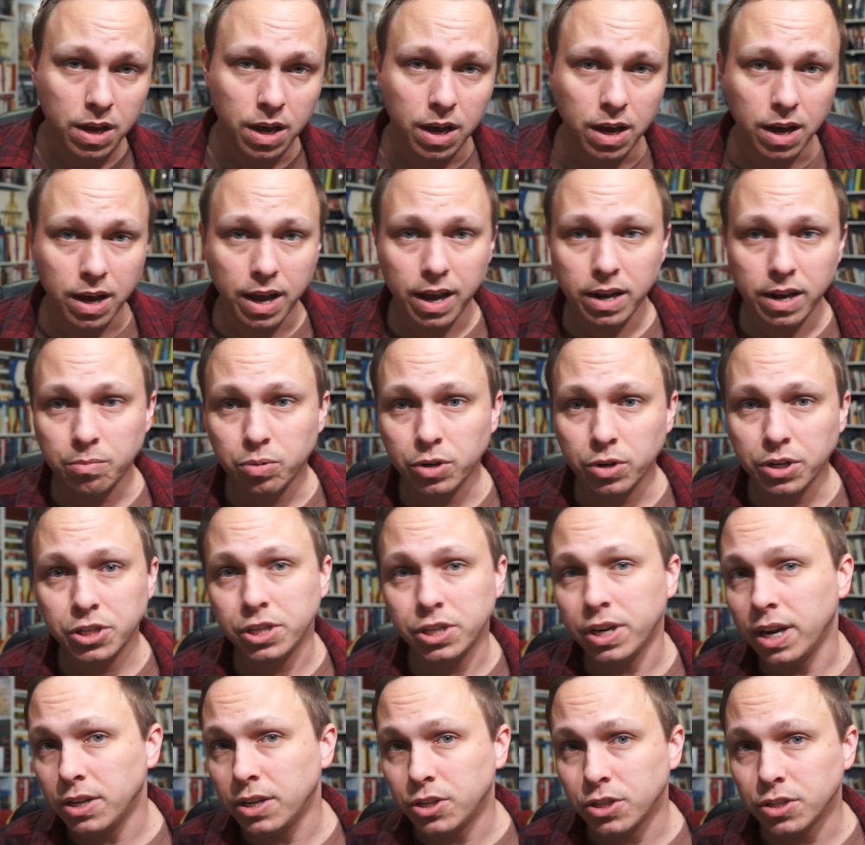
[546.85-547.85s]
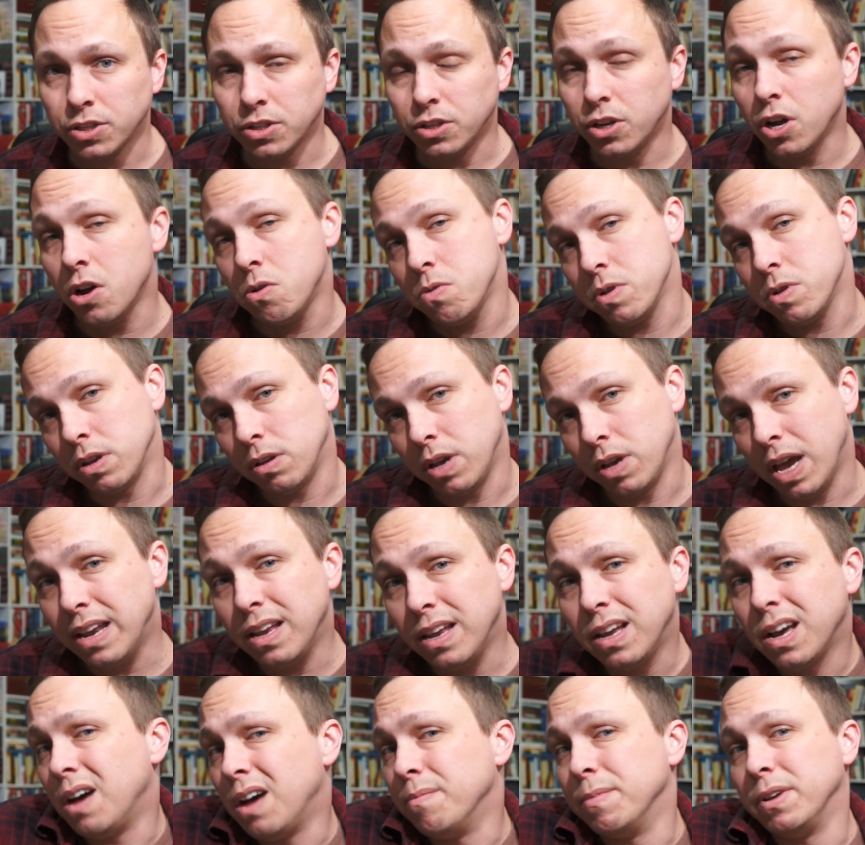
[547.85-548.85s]
I'd appreciate just knowing.
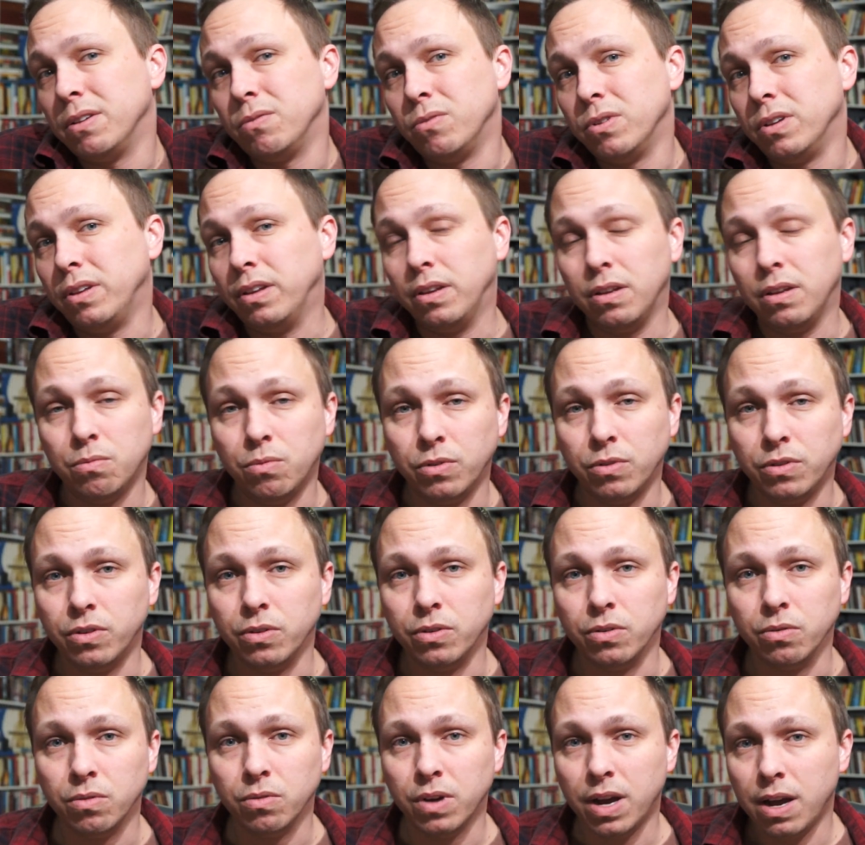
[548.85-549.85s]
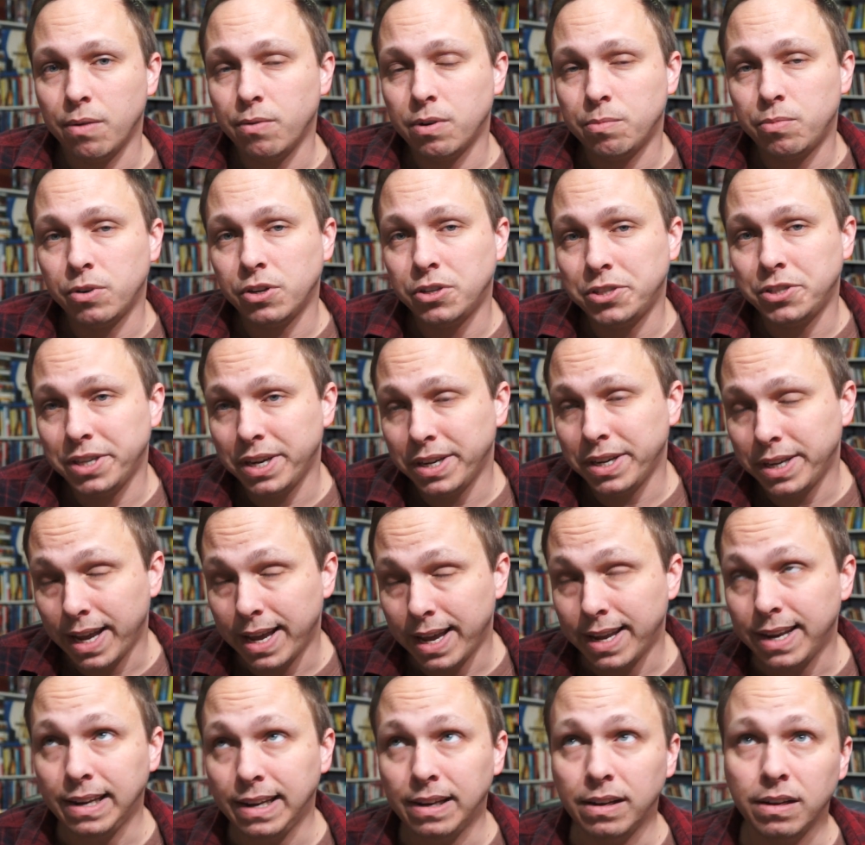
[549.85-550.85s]
Any comment really would do. I would appreciate
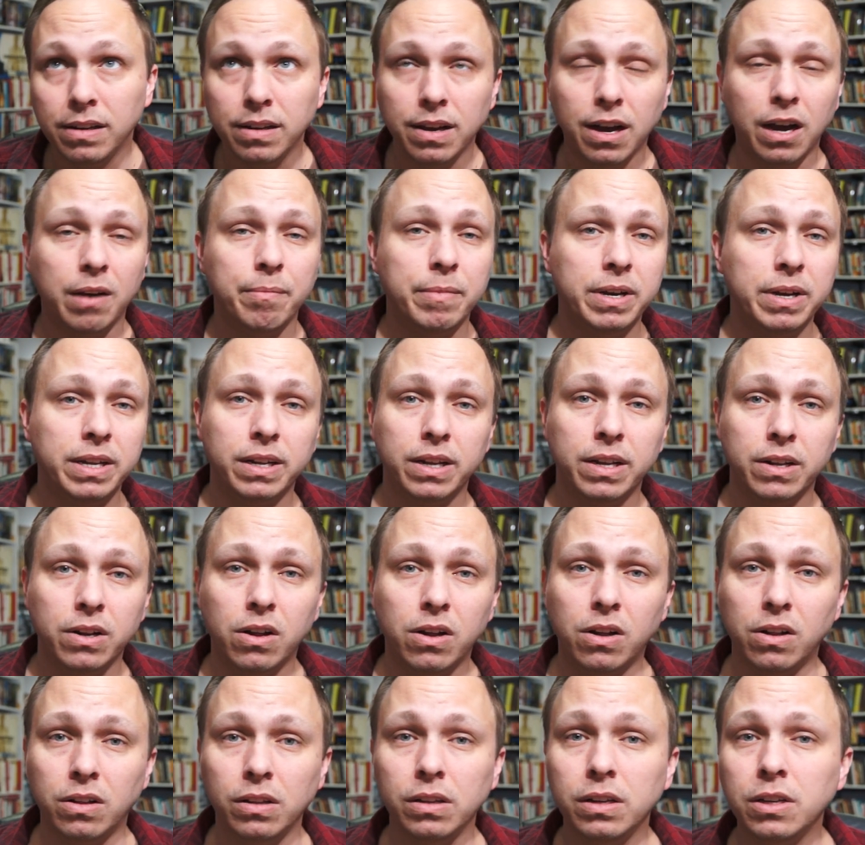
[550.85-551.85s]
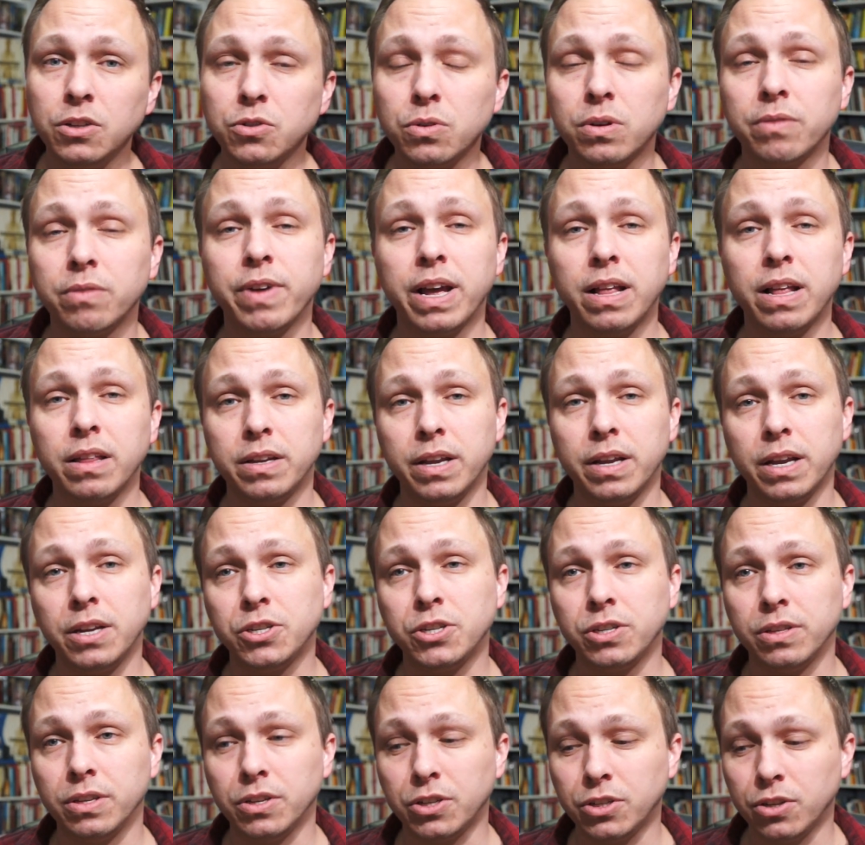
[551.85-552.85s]
any comment at all. Any sort of
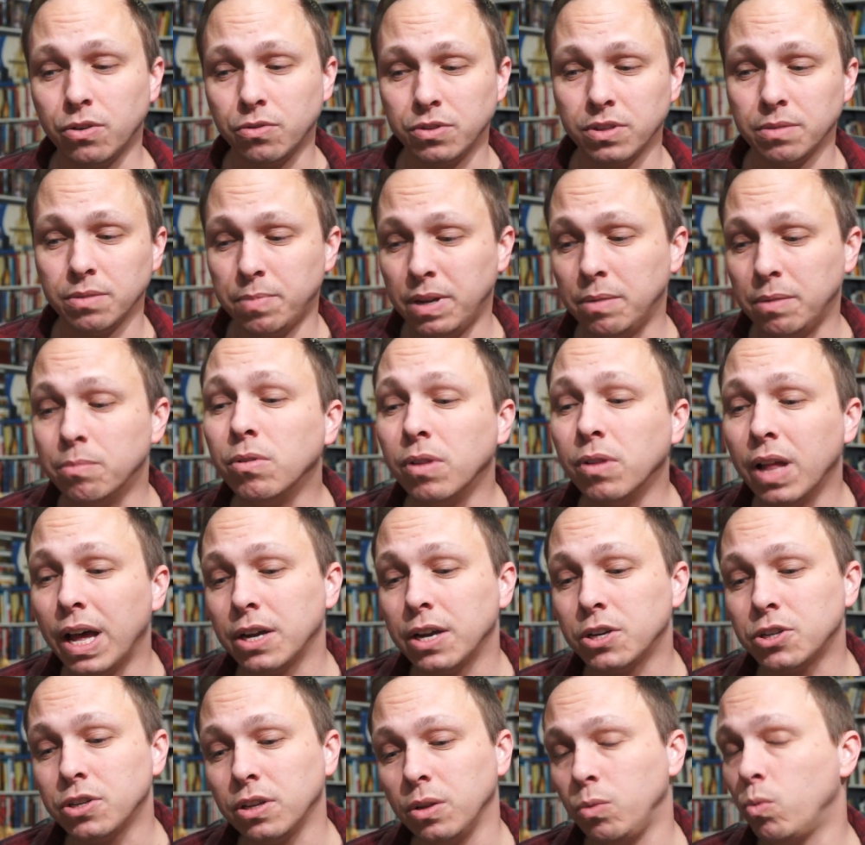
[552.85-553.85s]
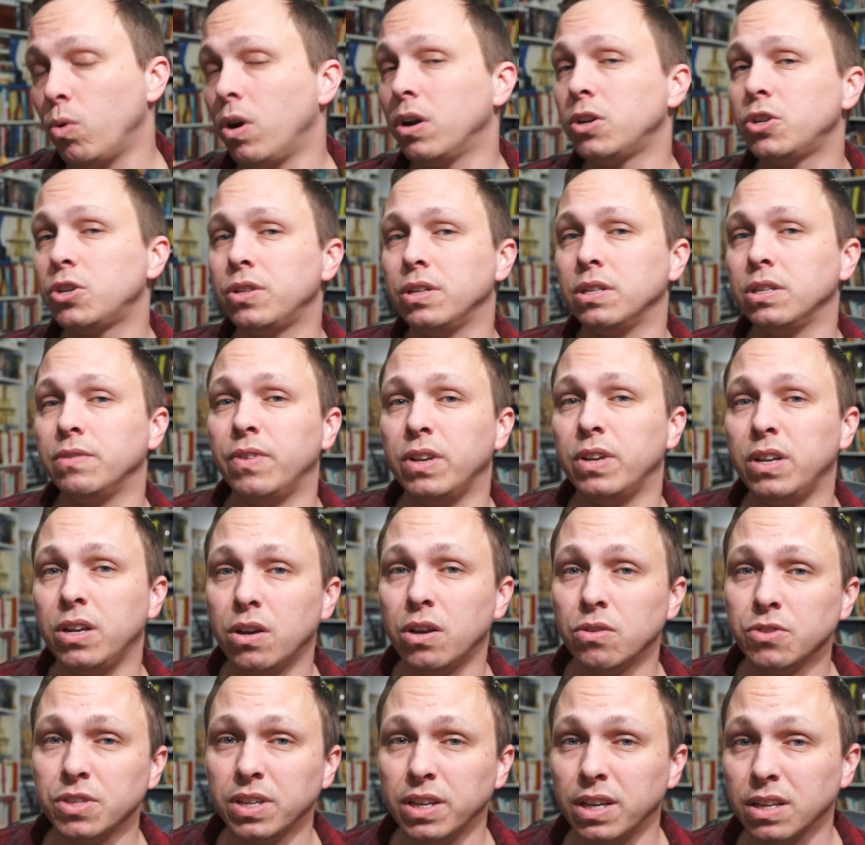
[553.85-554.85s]
validation that shows that people actually watch these
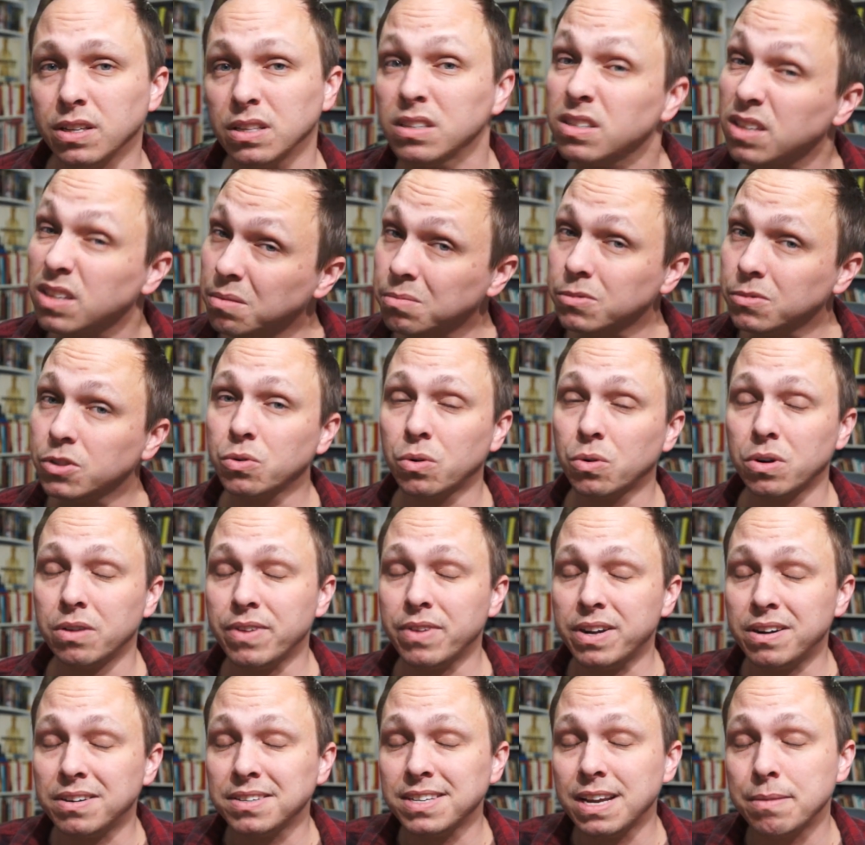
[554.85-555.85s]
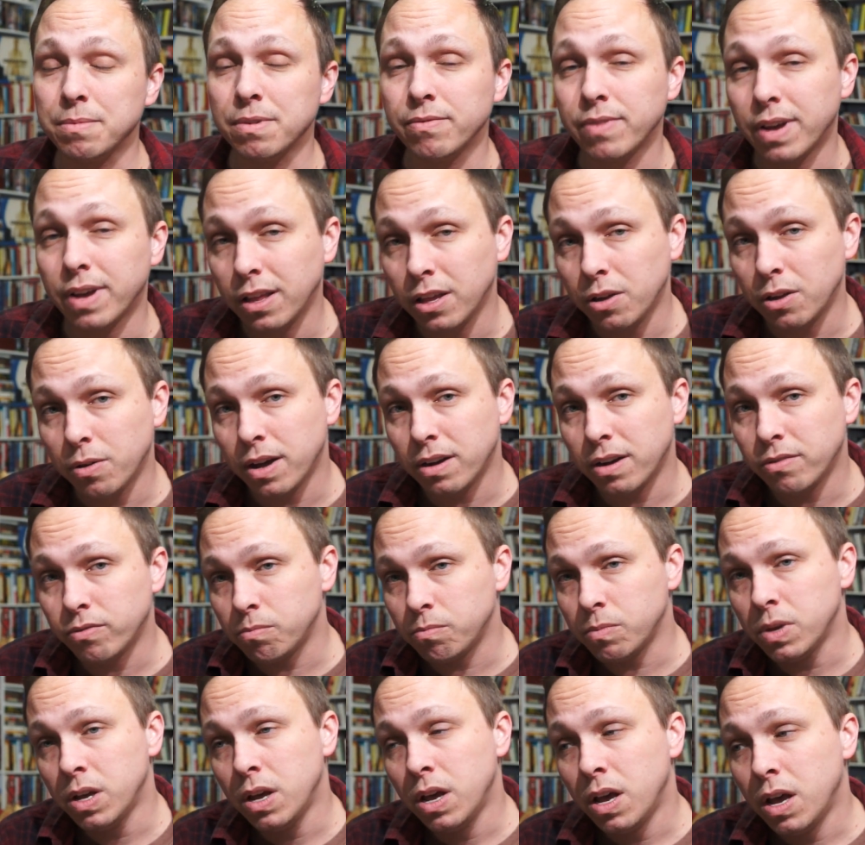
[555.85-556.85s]
videos and get some sort of entertainment value out of
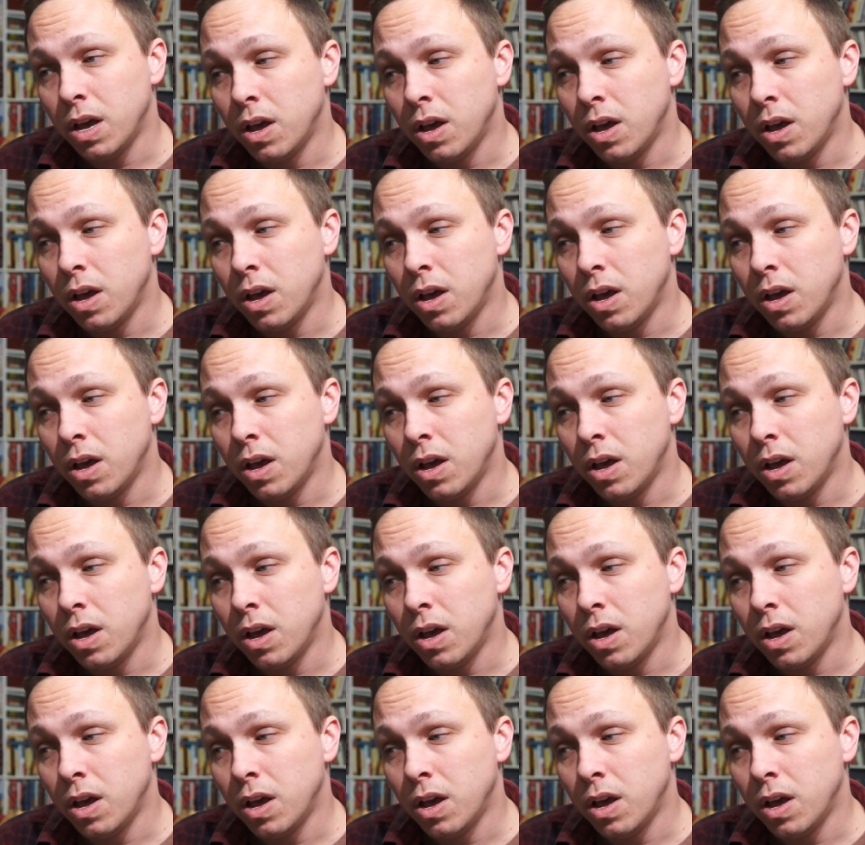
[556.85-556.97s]
them